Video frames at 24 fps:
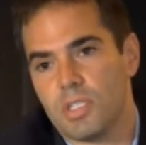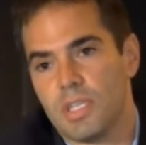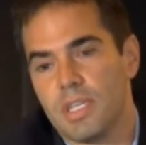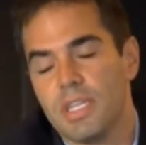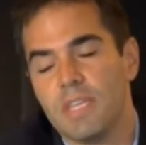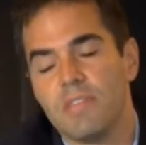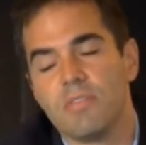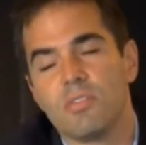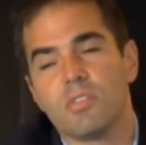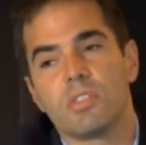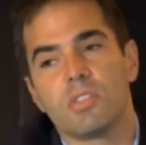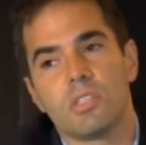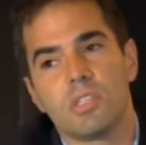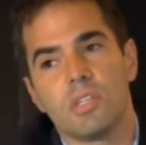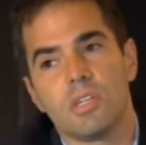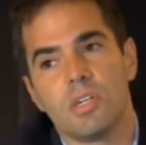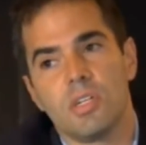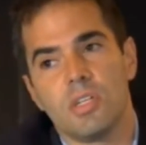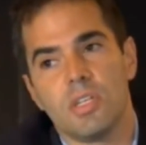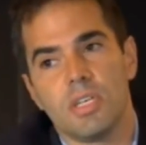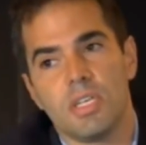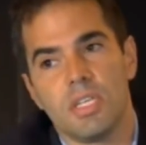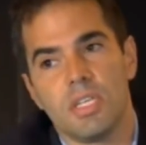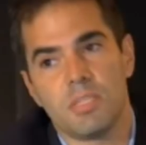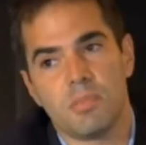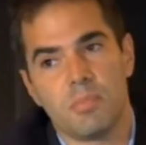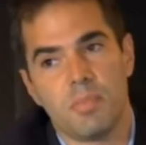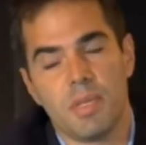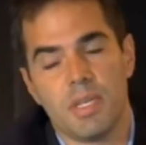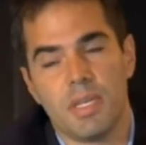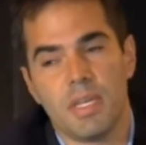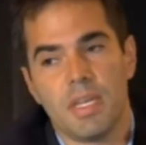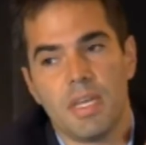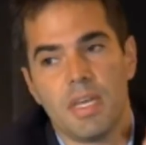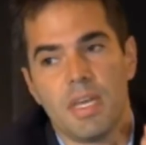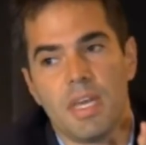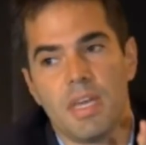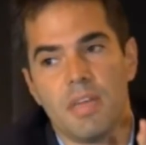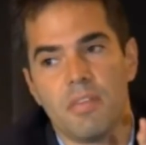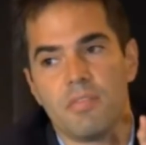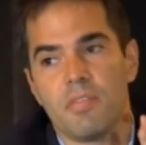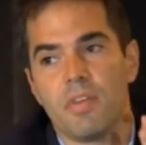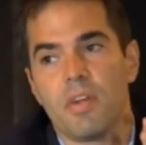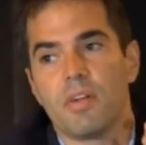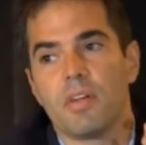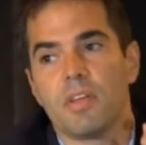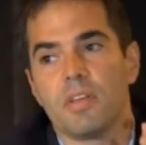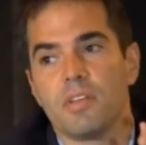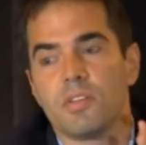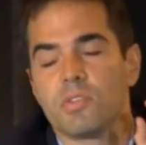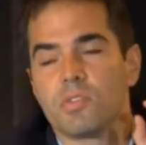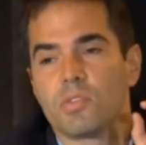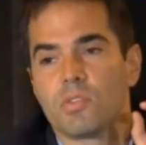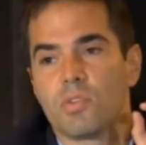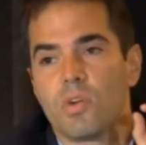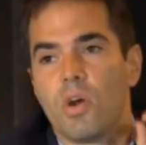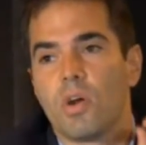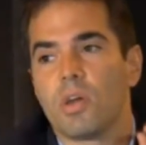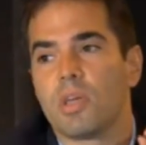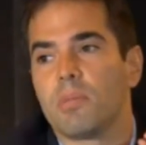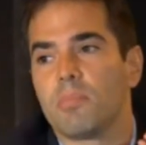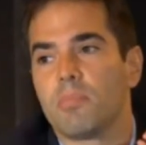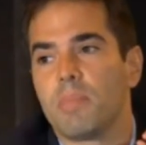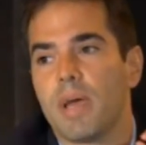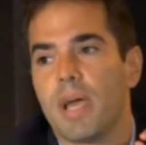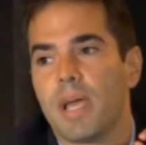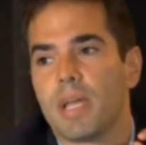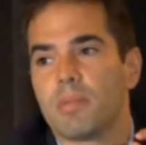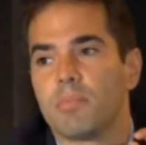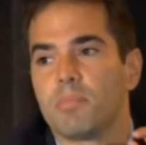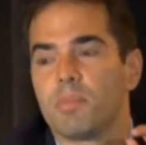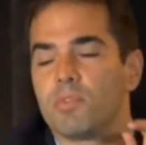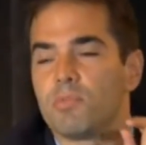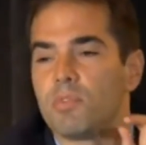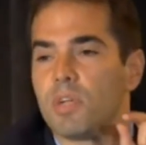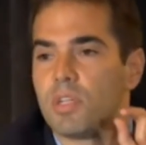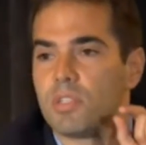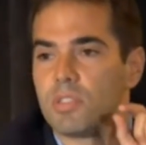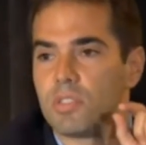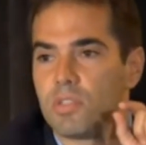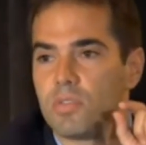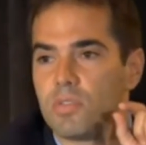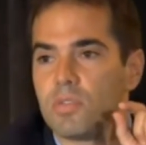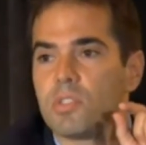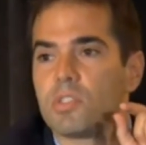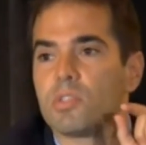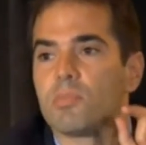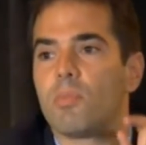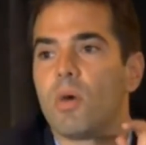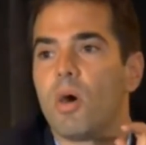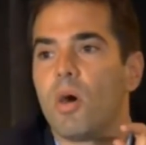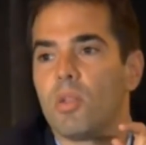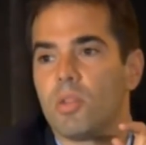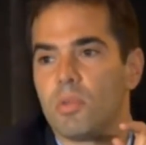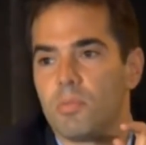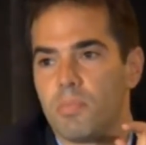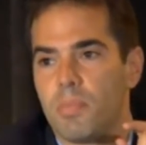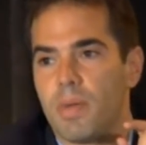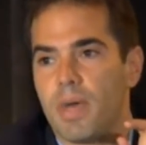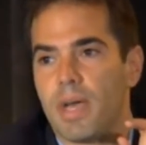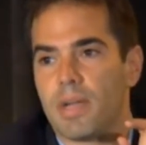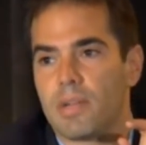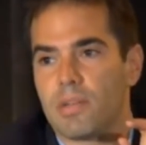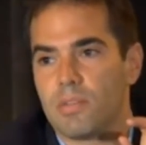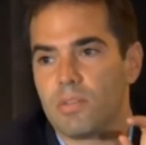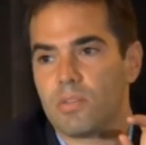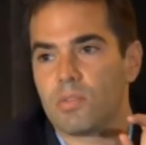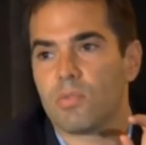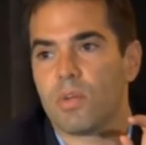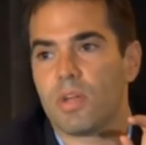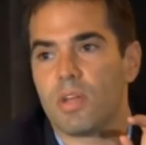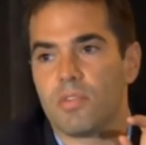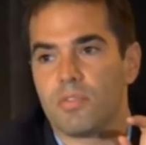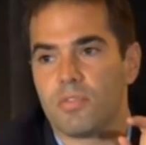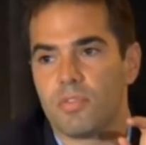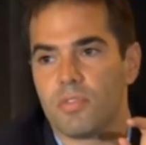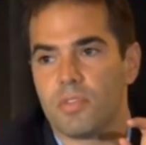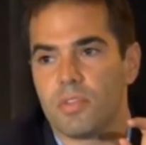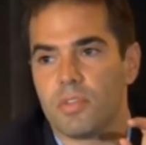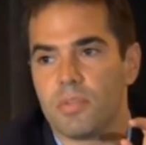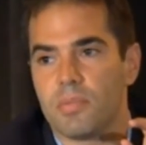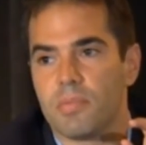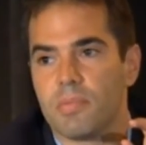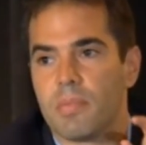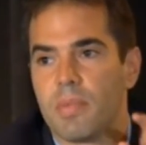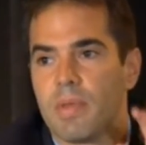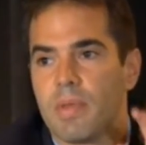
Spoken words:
And even still, been a very strong impact, but relatively small impact to the greater field.